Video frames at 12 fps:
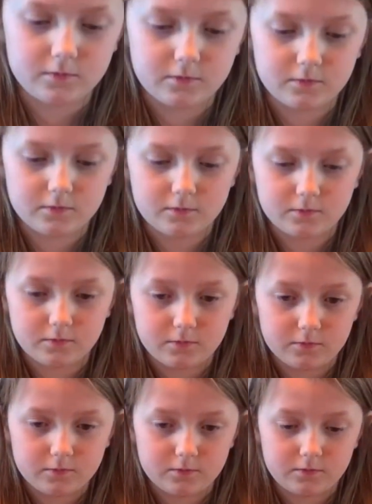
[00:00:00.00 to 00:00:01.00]

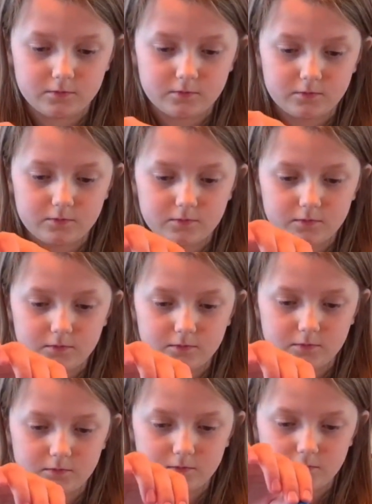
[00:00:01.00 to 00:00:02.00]

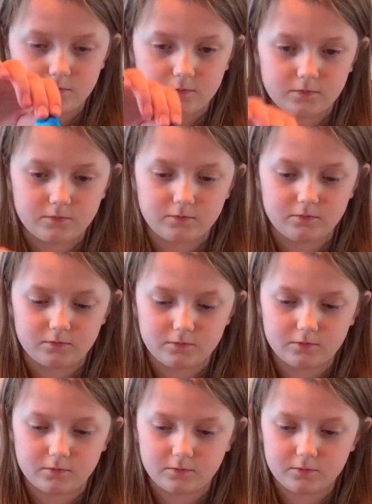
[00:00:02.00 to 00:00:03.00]

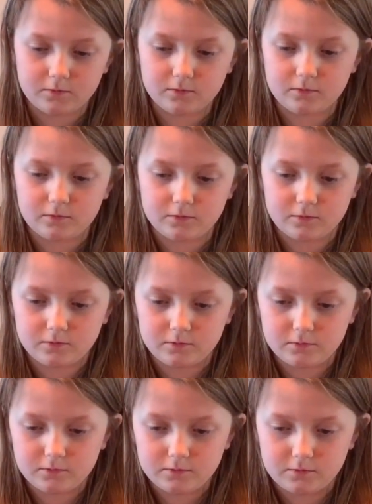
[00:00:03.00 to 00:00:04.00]

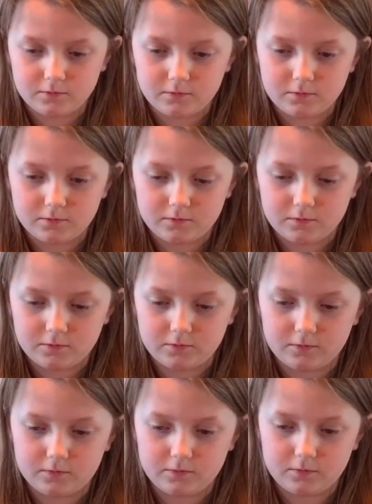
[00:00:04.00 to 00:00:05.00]

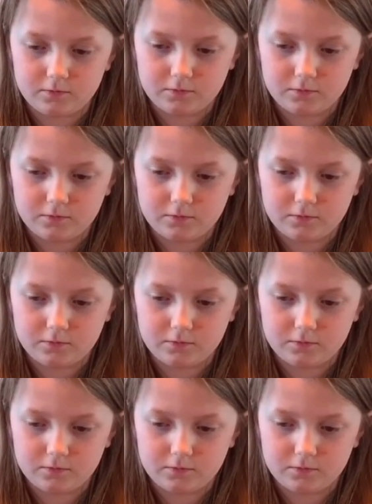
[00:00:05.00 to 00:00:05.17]
(silence)